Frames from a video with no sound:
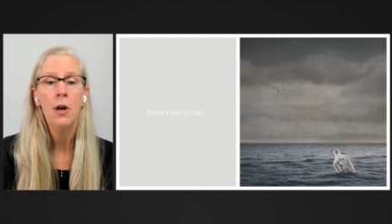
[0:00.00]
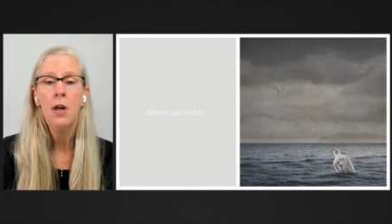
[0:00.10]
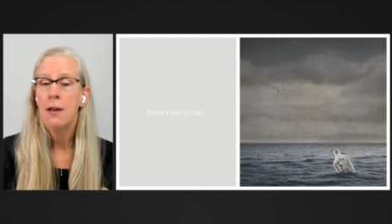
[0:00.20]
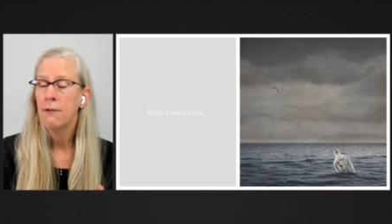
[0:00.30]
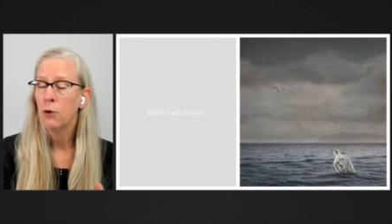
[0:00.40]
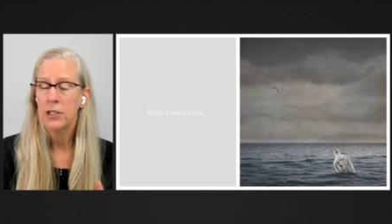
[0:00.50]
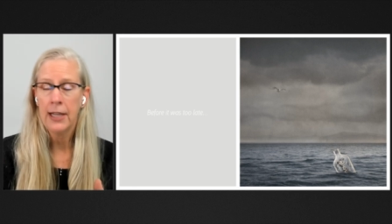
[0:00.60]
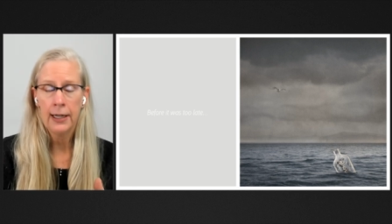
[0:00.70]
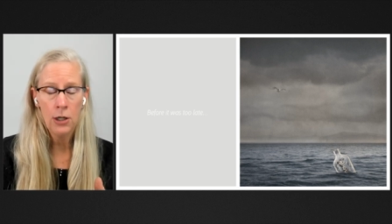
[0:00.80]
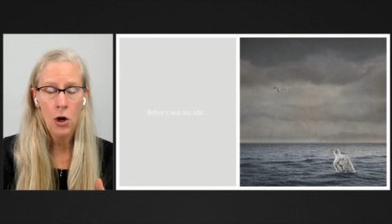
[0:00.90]
Of course,
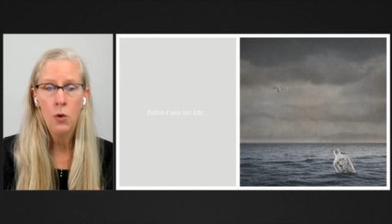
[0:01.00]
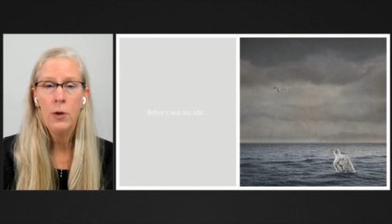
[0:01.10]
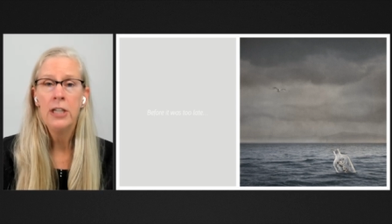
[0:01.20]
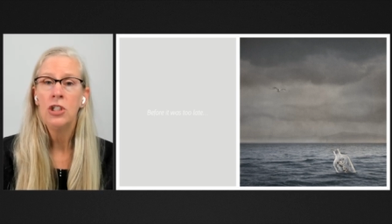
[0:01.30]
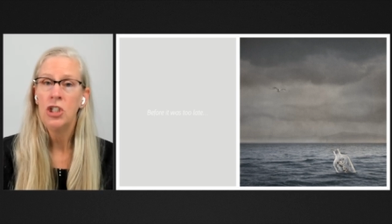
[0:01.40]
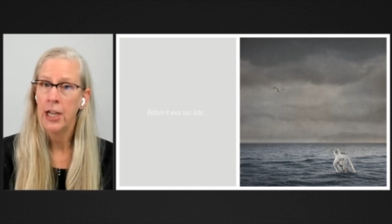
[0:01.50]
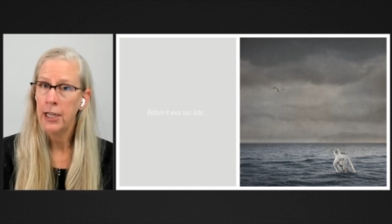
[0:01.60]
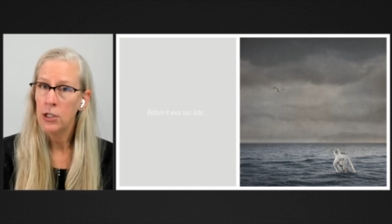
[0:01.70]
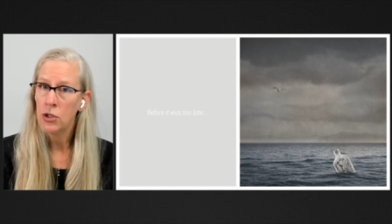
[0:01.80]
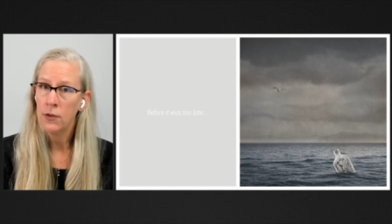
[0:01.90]
I can always
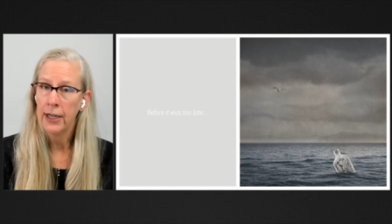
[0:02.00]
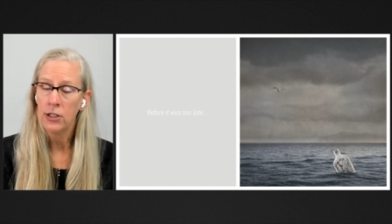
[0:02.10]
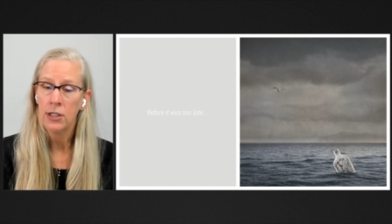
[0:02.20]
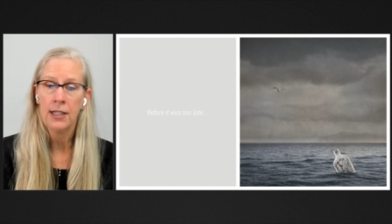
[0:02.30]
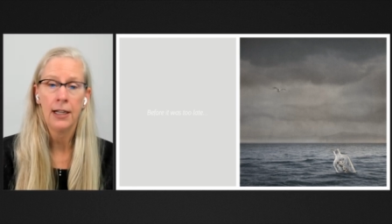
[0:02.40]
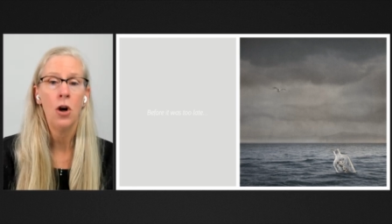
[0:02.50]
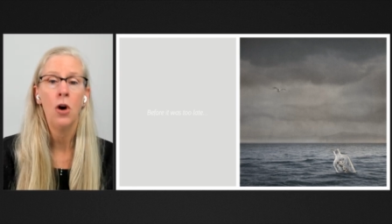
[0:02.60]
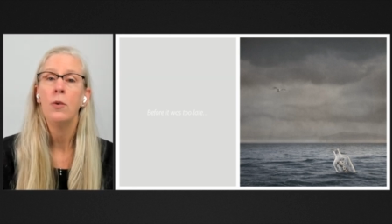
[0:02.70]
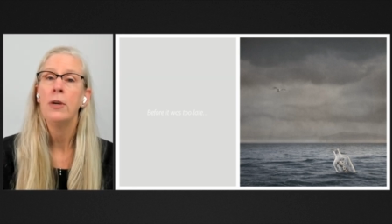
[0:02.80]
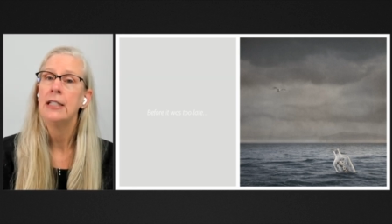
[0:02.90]
change directions. I can
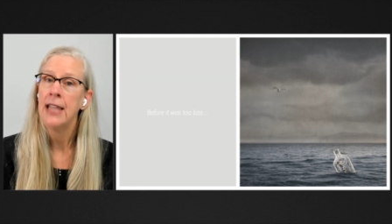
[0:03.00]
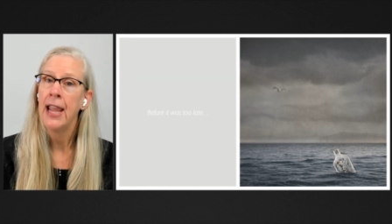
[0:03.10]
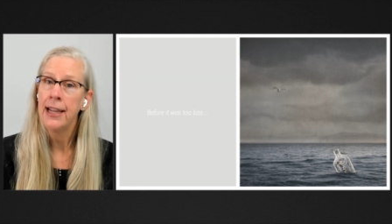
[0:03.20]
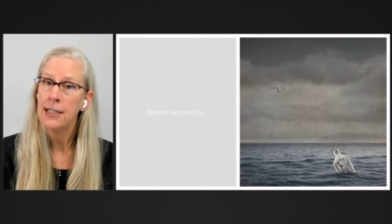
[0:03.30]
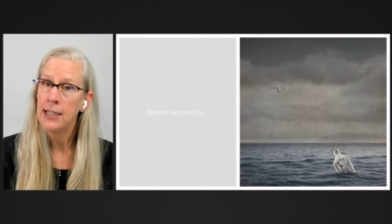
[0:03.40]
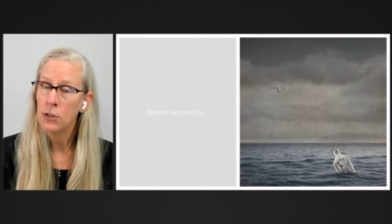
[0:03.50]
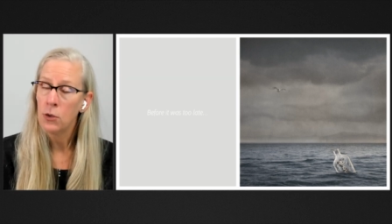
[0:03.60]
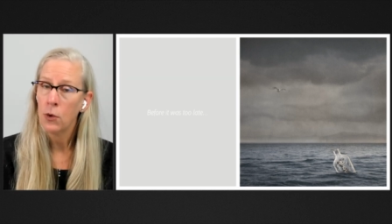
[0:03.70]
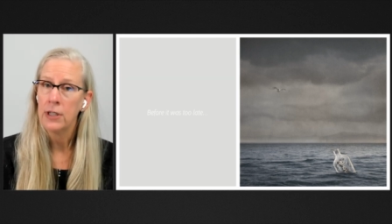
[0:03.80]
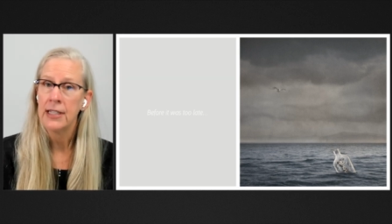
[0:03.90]
always take
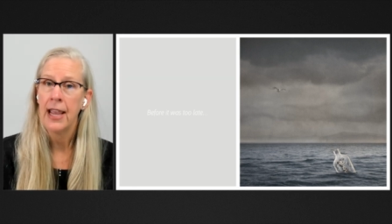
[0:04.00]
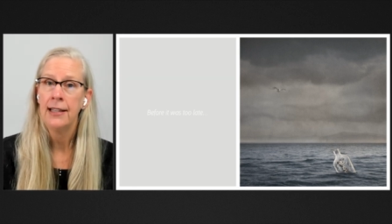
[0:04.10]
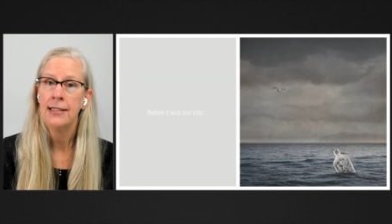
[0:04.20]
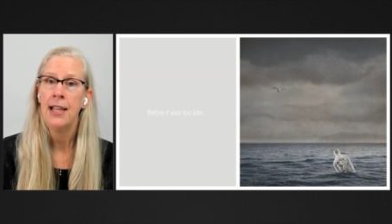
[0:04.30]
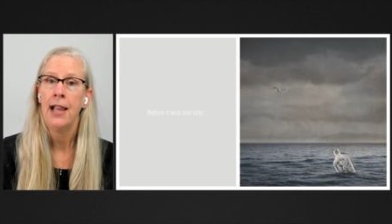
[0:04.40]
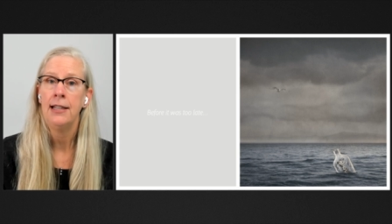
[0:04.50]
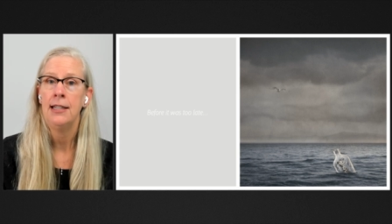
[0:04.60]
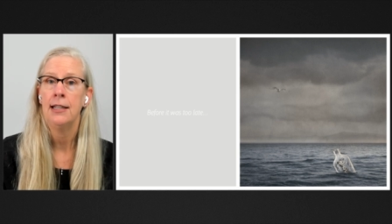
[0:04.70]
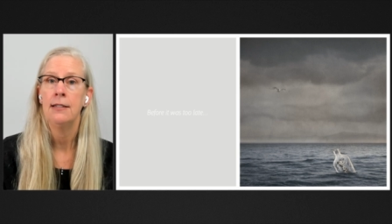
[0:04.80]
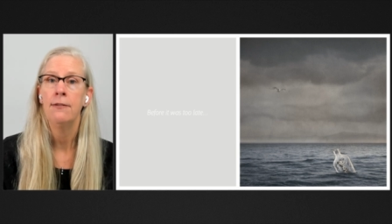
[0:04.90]
detours as the
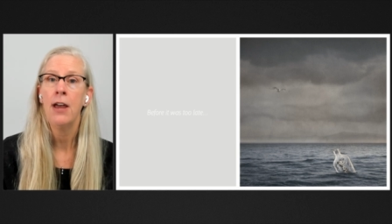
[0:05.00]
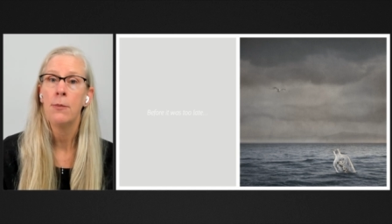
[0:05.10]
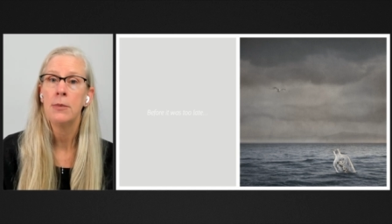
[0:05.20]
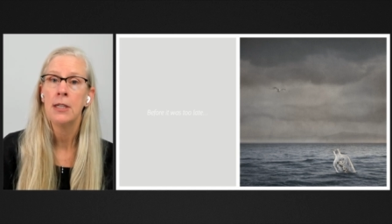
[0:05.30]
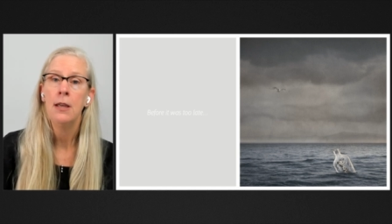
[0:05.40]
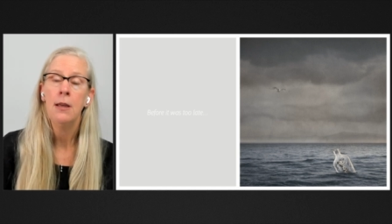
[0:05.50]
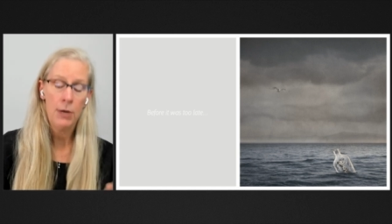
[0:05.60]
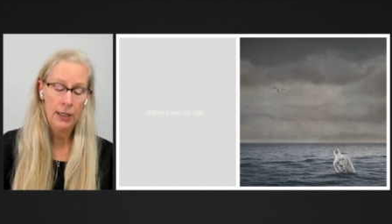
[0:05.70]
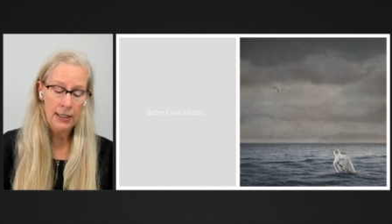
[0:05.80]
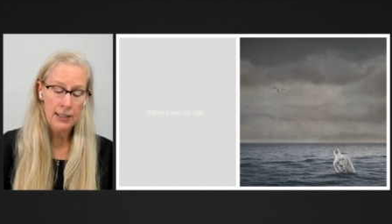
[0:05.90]
idea develops,
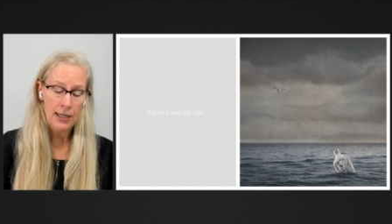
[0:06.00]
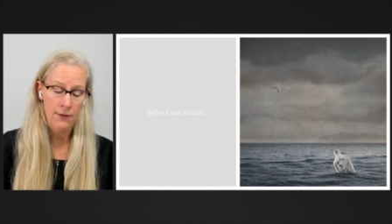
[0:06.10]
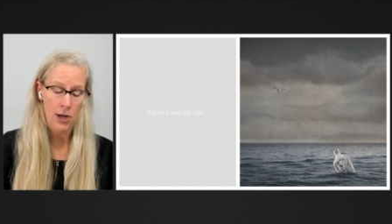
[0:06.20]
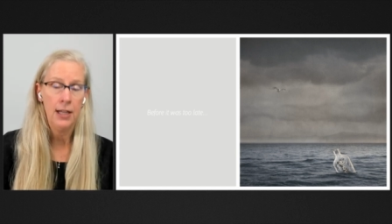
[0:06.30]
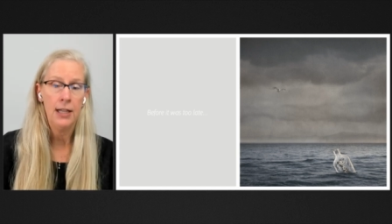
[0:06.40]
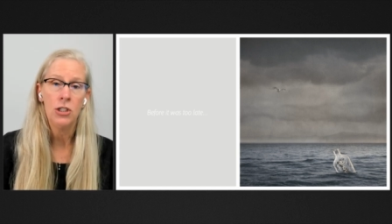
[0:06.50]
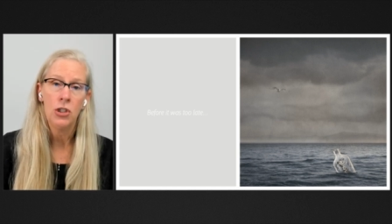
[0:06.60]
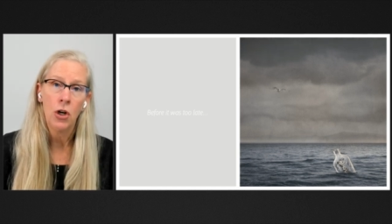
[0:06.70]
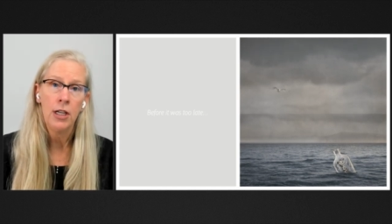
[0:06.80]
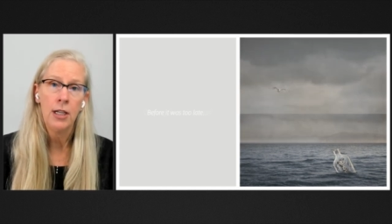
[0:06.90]
but at least I've got a
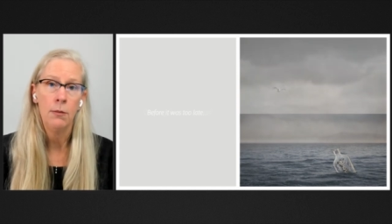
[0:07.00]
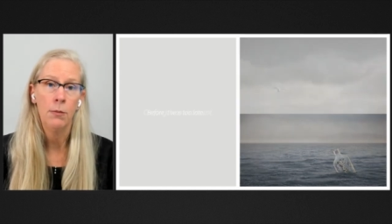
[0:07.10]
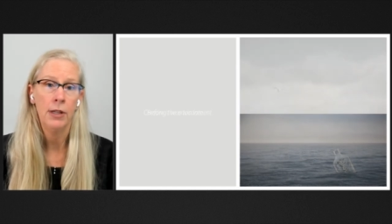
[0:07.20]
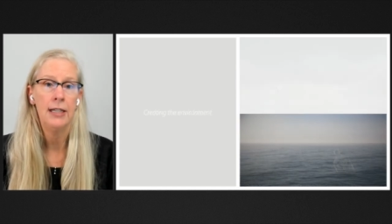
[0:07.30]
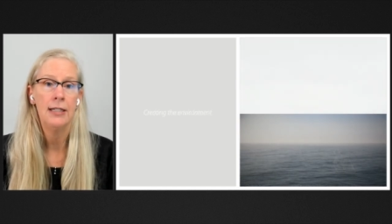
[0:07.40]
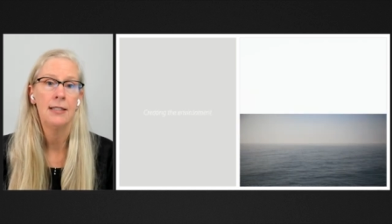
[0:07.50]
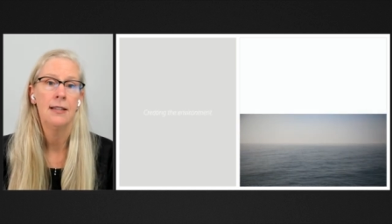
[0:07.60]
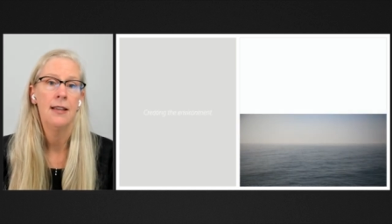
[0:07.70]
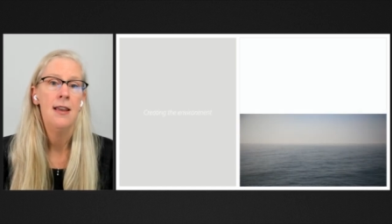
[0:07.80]
starting place.